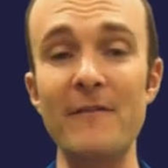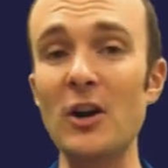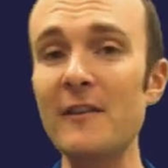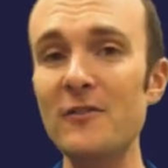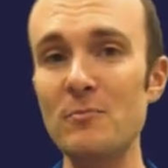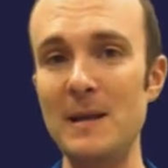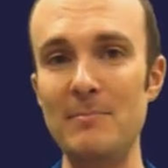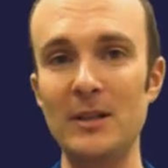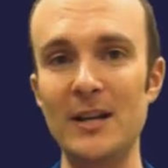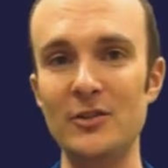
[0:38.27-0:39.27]
Very few
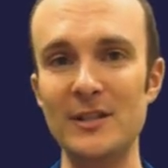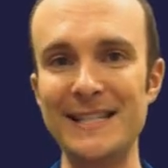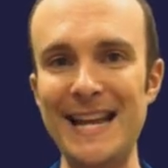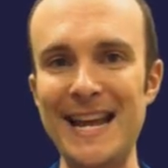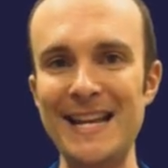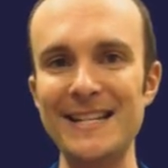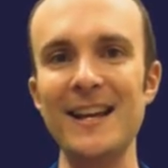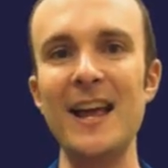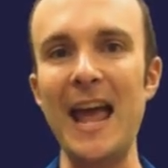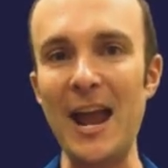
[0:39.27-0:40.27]
people understand
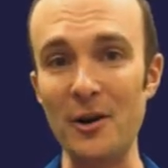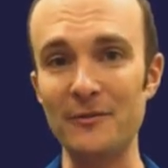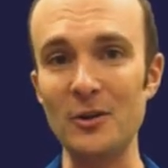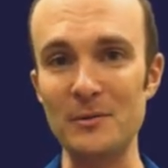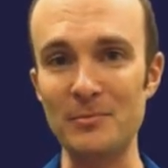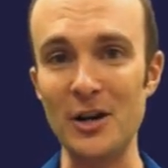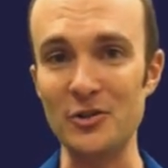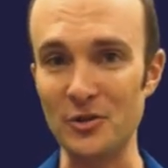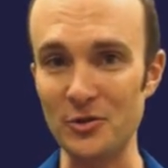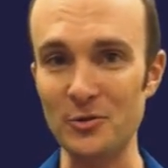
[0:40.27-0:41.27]
airflow and
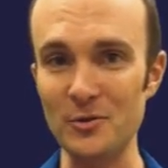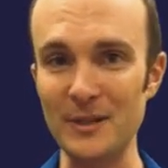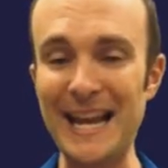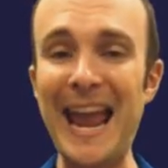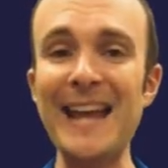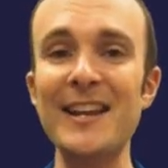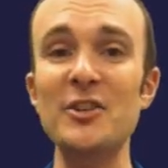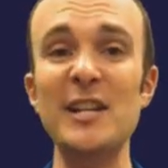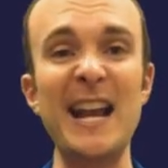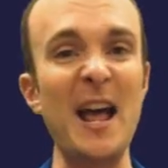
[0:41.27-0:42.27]
pressure truly, and
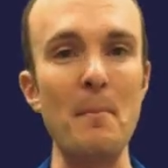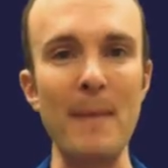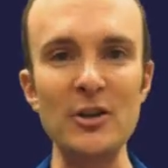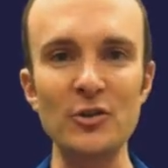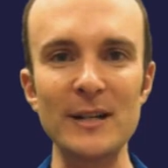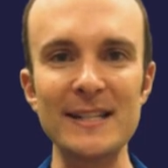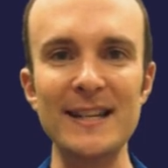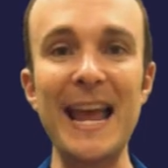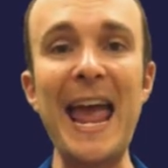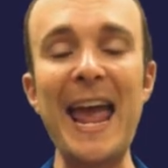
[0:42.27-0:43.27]
understand how to measure it,
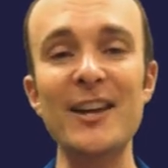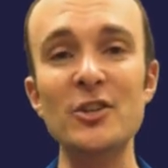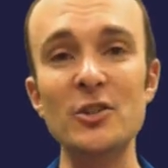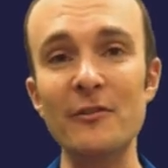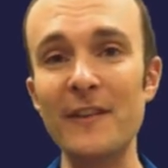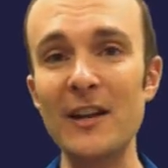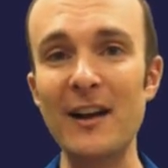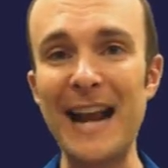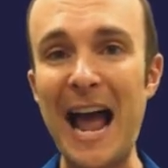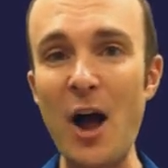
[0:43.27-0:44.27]
and to figure
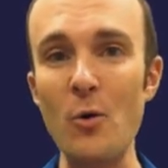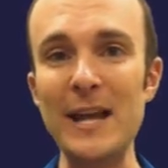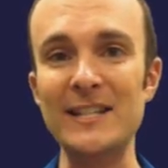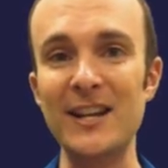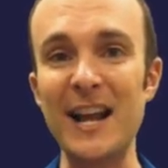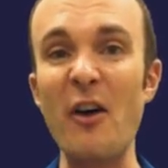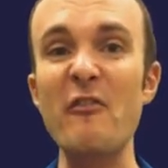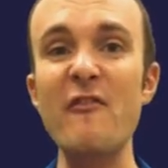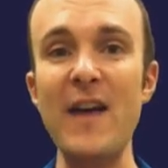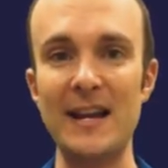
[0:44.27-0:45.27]
out how it's going to
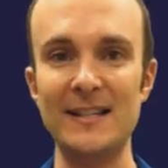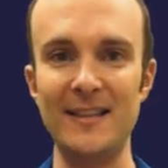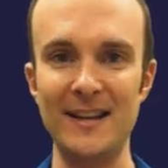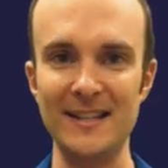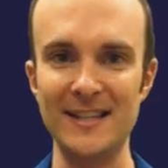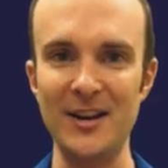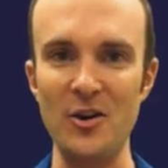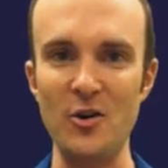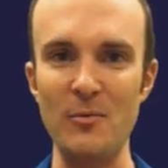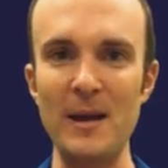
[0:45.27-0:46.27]
affect things in a
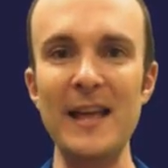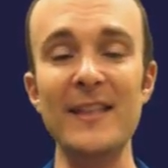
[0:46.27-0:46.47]
home.